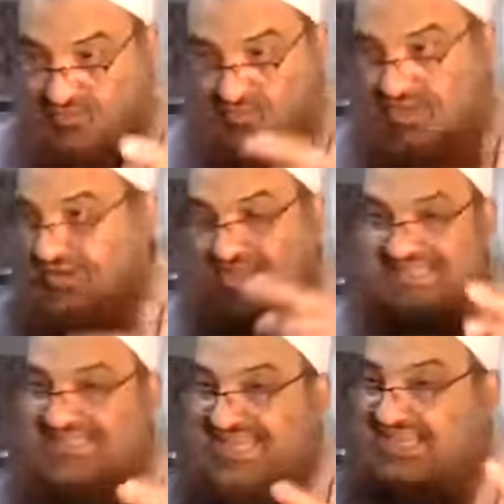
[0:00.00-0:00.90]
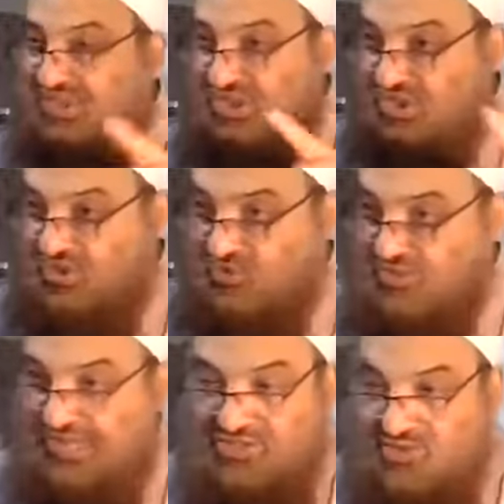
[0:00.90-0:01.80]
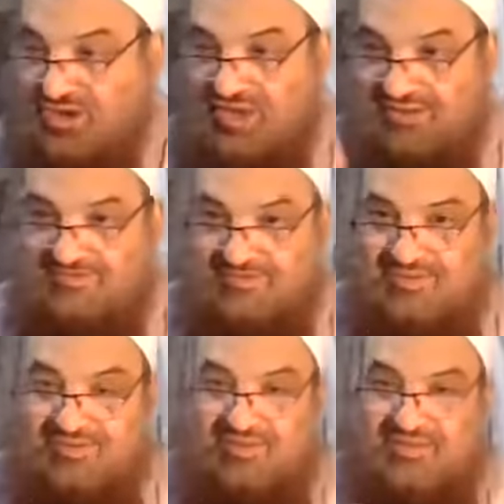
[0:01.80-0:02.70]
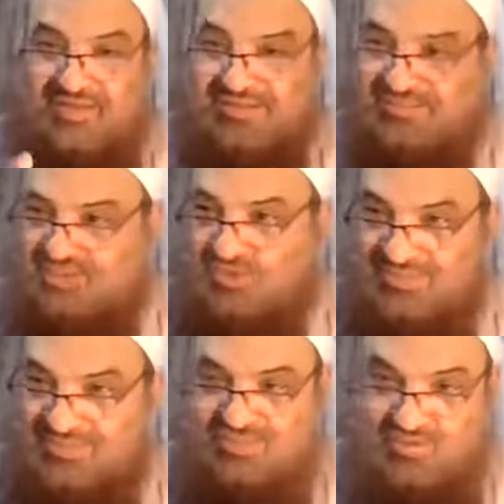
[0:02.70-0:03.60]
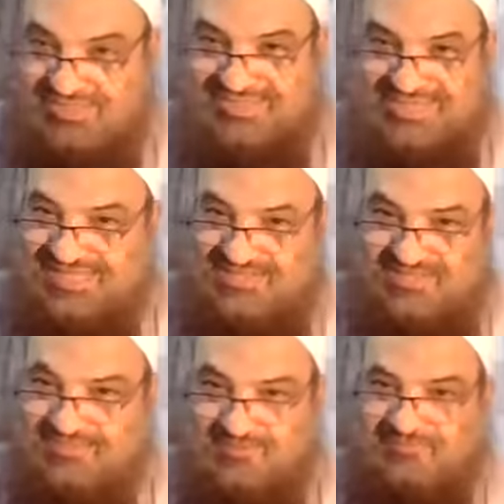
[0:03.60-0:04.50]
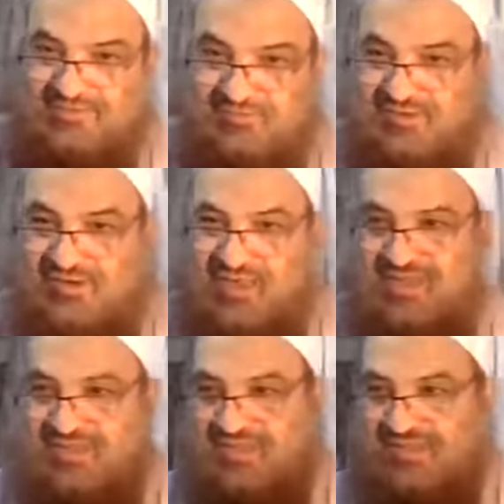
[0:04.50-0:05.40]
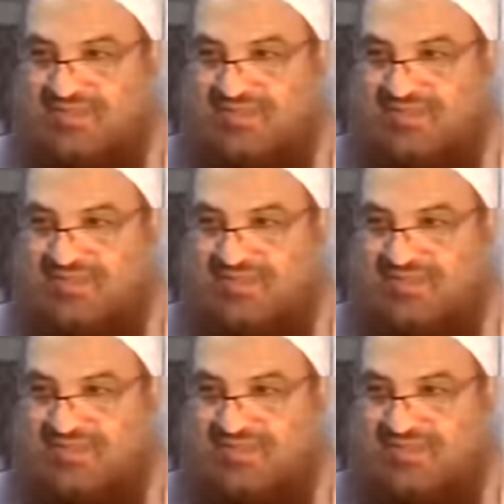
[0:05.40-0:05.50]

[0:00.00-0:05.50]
we are not saying to you that you are assuming that you are saying that the Prophet of Allah